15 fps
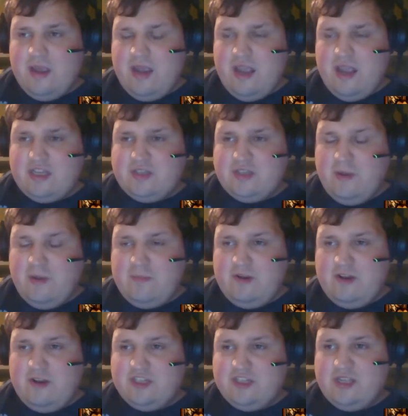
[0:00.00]
it is
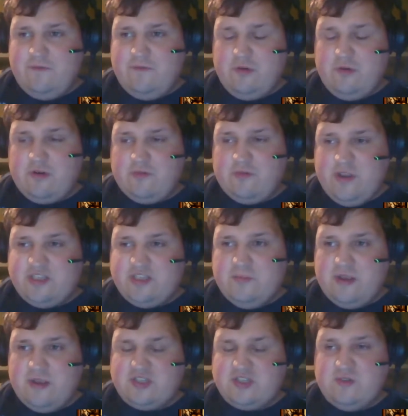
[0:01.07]
minimalistic for a reason
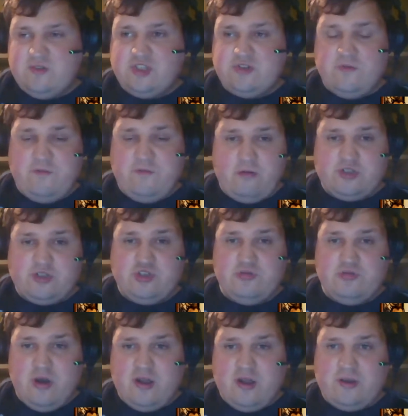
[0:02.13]
because it wants to focus
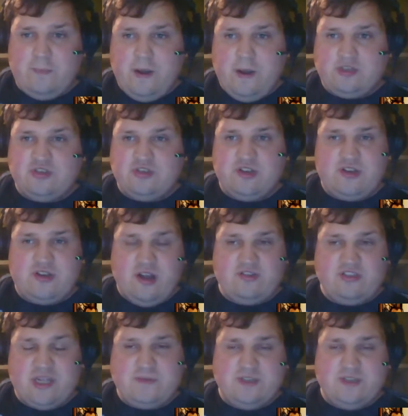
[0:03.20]
you on the puzzles and the
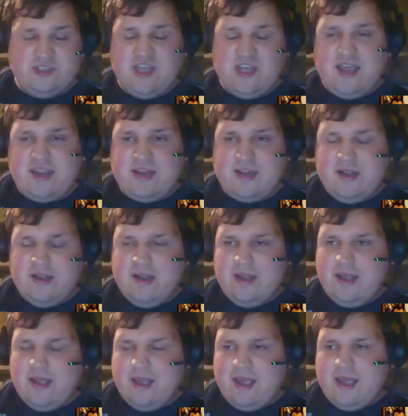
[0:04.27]
concepts inside.
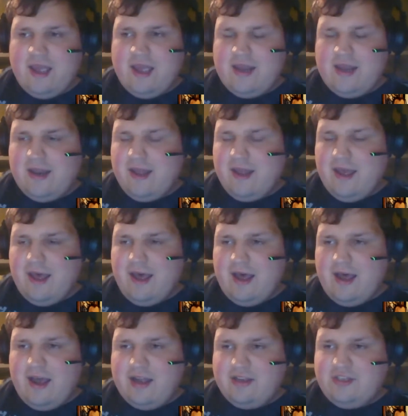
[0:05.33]
And
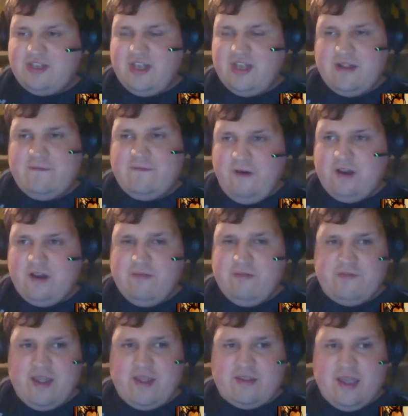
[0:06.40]
I just had fun
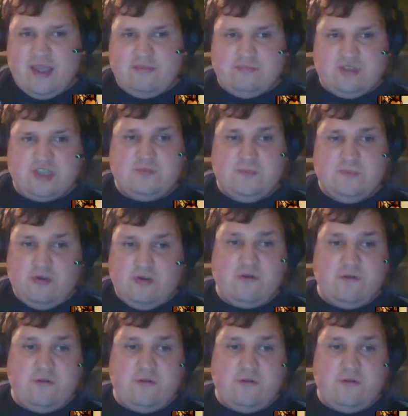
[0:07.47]
with that game, just pure